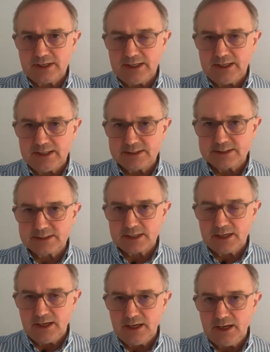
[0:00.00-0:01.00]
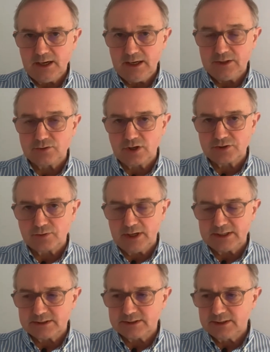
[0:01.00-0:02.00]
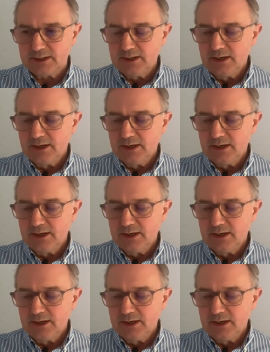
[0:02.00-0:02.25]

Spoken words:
is interest rates.